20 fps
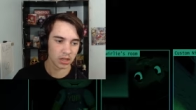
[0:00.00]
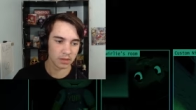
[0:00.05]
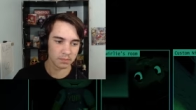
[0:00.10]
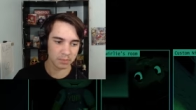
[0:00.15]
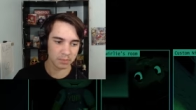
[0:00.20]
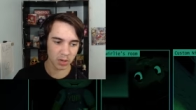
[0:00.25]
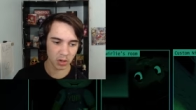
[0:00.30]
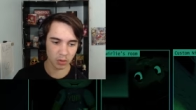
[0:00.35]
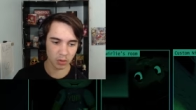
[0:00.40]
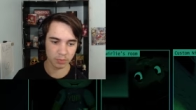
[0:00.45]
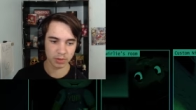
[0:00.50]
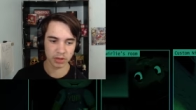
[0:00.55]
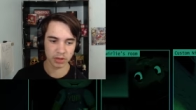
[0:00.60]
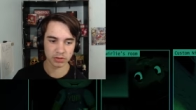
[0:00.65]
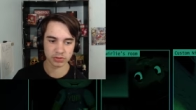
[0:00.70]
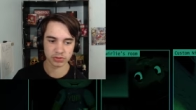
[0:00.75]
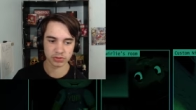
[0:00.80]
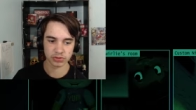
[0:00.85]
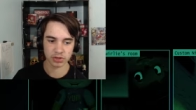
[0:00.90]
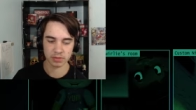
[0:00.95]

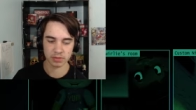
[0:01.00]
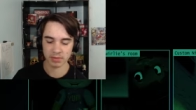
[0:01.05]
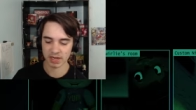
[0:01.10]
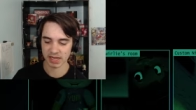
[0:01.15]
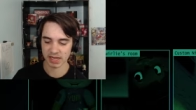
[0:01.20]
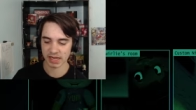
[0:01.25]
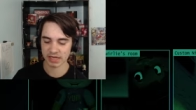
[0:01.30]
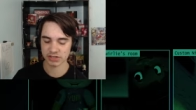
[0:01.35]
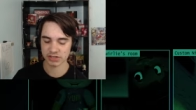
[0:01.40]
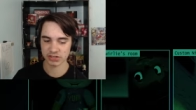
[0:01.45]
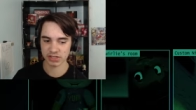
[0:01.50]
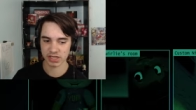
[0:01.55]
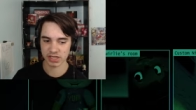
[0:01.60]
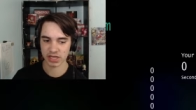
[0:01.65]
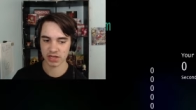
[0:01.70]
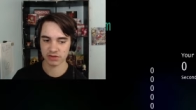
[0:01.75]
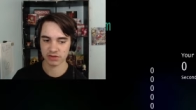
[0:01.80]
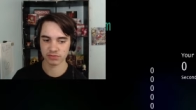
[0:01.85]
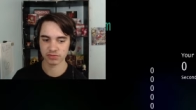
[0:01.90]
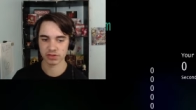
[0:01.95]
Popo's room. I actually
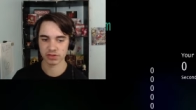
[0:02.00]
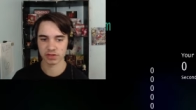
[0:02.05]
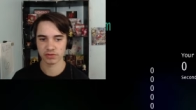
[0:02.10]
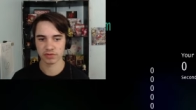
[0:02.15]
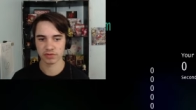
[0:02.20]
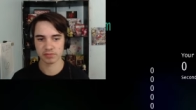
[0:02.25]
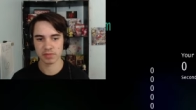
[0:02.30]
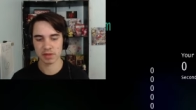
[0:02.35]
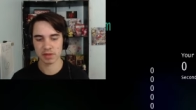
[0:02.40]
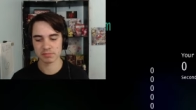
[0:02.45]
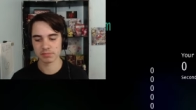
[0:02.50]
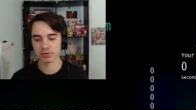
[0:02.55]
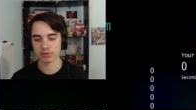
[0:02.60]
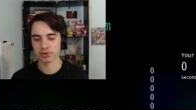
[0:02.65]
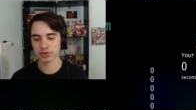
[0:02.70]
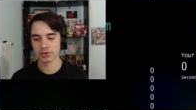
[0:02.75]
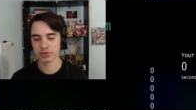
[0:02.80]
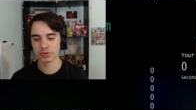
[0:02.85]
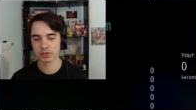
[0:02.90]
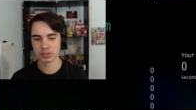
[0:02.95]
can't really
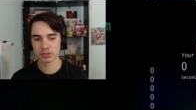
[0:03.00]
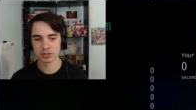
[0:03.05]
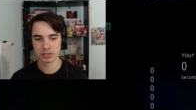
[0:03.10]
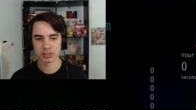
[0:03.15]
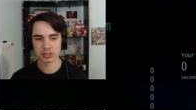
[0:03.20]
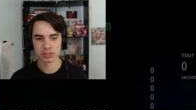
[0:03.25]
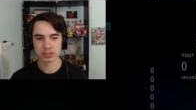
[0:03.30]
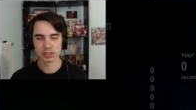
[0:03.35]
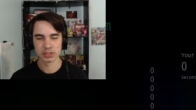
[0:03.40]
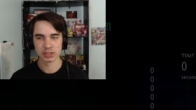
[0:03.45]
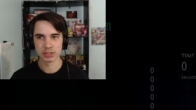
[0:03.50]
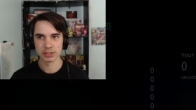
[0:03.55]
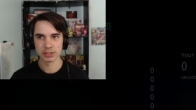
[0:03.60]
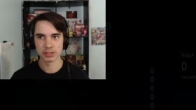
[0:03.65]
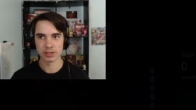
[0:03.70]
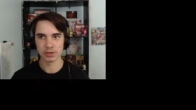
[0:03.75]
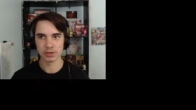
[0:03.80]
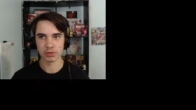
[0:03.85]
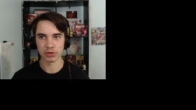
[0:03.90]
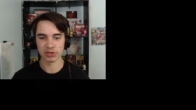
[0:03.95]
remember
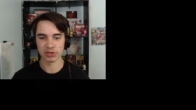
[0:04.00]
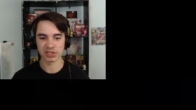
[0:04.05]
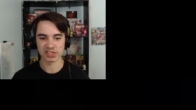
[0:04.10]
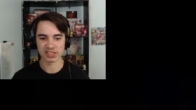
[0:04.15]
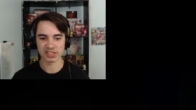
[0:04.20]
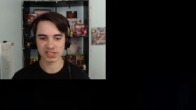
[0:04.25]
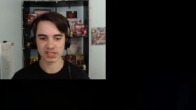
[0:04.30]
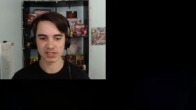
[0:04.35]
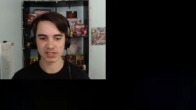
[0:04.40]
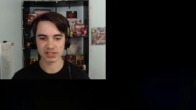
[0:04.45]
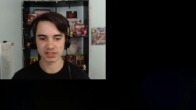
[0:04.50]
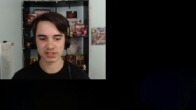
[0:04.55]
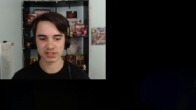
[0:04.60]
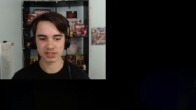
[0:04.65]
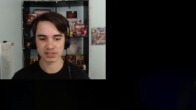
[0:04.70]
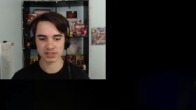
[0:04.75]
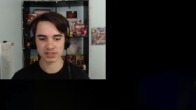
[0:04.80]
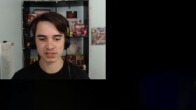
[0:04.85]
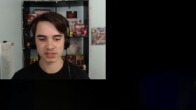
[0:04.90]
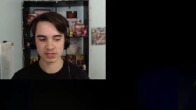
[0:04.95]
what this
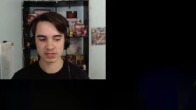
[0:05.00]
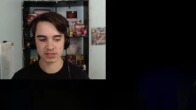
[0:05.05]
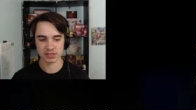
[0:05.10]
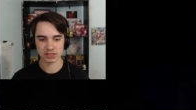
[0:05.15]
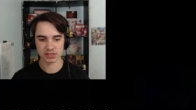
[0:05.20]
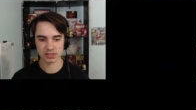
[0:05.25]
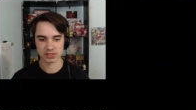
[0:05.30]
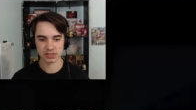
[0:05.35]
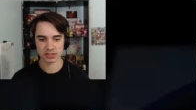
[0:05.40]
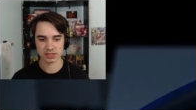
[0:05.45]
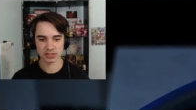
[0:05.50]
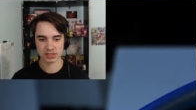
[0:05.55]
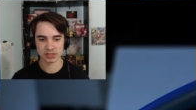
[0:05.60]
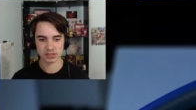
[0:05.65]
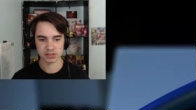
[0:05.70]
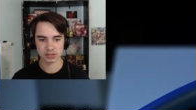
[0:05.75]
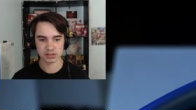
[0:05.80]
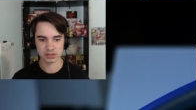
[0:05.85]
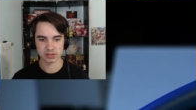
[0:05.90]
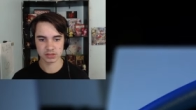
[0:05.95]
is.
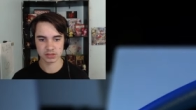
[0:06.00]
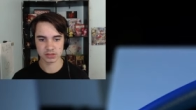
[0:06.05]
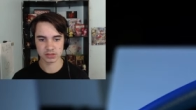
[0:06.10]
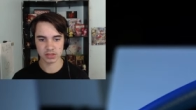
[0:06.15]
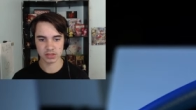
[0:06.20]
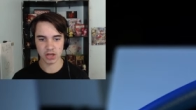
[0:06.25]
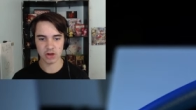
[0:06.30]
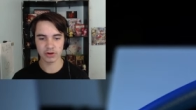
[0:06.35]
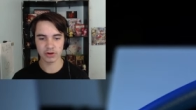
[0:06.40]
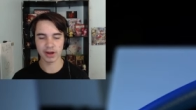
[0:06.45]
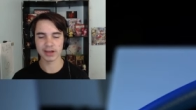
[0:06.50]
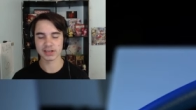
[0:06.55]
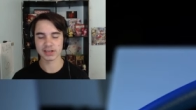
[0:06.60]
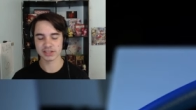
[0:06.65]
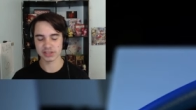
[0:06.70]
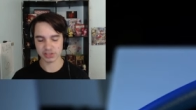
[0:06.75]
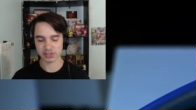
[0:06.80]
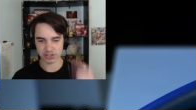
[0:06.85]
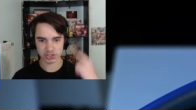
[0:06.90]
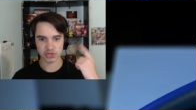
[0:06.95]
Oh, right, it's
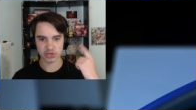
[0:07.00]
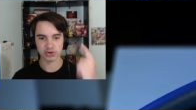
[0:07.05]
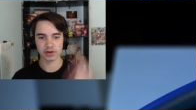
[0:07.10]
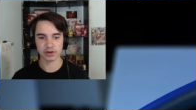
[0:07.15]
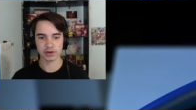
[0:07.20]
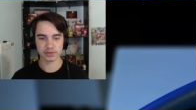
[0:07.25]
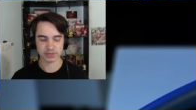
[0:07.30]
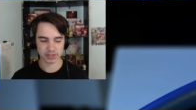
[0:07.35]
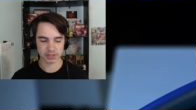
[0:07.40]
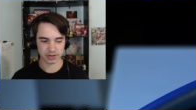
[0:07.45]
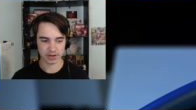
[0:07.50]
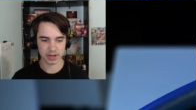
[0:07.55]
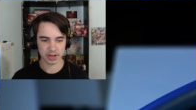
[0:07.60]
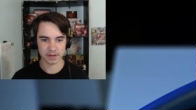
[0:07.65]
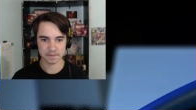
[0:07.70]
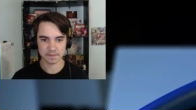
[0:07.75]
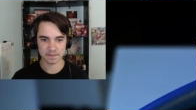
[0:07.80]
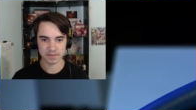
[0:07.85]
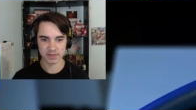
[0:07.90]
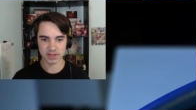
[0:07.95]
the screws. Okay.
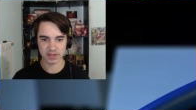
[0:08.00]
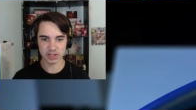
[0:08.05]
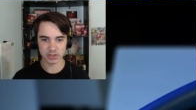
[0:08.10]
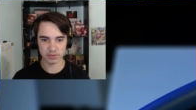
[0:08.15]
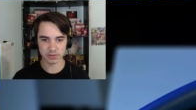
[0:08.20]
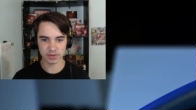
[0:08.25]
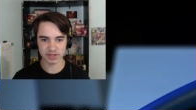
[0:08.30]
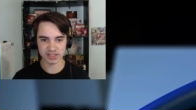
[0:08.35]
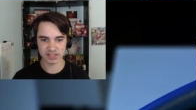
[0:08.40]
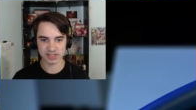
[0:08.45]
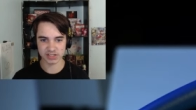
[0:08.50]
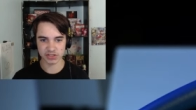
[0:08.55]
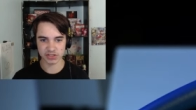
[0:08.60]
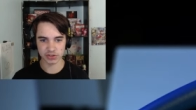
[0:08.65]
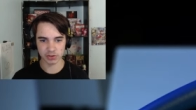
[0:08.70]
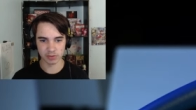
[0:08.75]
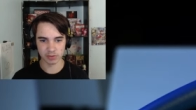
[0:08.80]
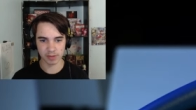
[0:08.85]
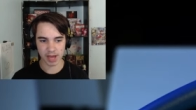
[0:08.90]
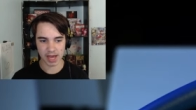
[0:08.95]
This one isn't
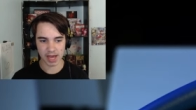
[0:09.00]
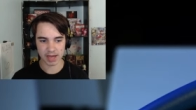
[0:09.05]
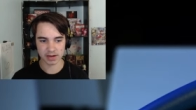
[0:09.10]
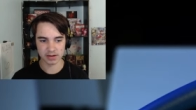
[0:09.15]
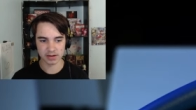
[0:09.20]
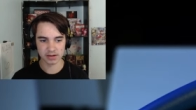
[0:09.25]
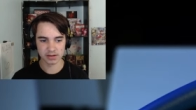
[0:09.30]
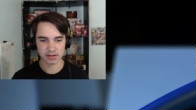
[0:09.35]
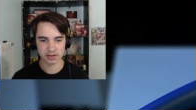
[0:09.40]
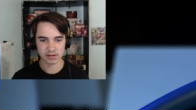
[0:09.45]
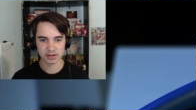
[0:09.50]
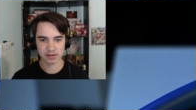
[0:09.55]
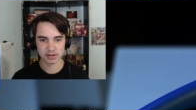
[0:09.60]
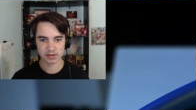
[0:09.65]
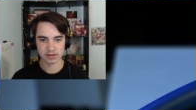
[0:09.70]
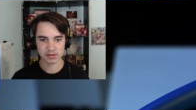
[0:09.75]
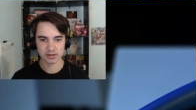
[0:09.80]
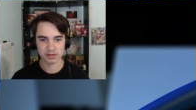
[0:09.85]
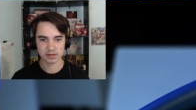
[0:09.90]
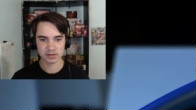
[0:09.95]
too bad.
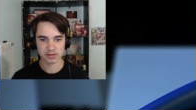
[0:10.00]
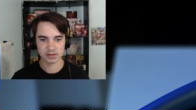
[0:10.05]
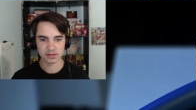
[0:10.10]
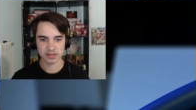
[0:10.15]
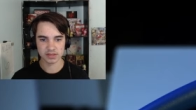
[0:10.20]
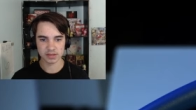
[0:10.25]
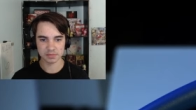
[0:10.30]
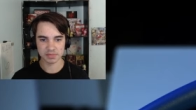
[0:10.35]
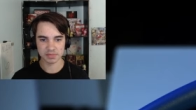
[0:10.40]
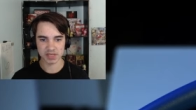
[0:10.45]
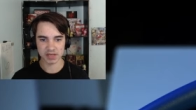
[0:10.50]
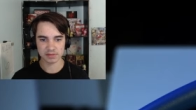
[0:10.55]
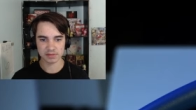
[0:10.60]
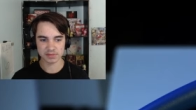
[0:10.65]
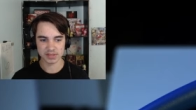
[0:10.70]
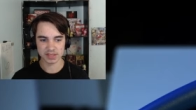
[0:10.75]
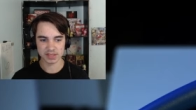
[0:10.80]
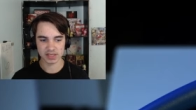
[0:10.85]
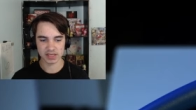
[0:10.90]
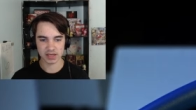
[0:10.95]
Sometimes
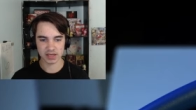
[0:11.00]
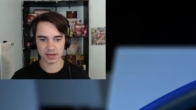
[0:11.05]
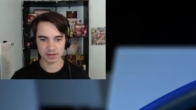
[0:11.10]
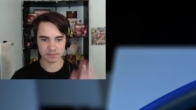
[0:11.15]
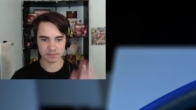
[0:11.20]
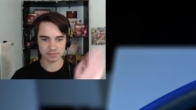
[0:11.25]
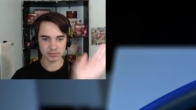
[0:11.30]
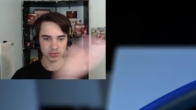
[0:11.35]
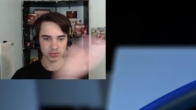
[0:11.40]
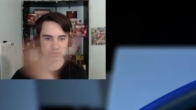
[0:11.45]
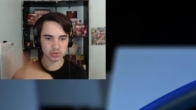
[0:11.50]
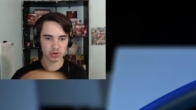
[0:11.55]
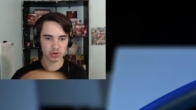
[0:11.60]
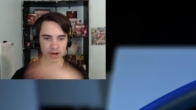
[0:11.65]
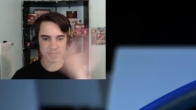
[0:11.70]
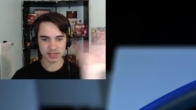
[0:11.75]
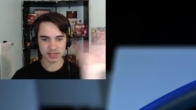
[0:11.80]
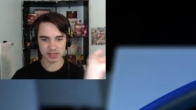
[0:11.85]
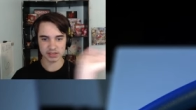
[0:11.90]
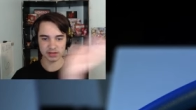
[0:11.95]
the, uh,
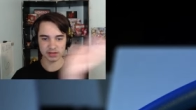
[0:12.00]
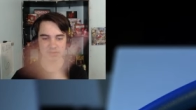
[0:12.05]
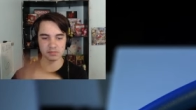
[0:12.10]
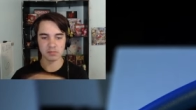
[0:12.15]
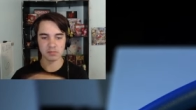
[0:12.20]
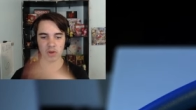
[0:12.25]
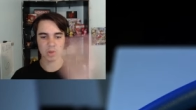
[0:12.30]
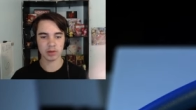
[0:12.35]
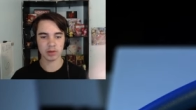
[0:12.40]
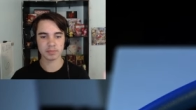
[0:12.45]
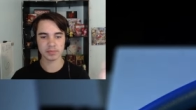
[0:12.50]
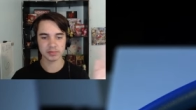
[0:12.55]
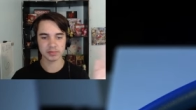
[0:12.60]
dragging the mop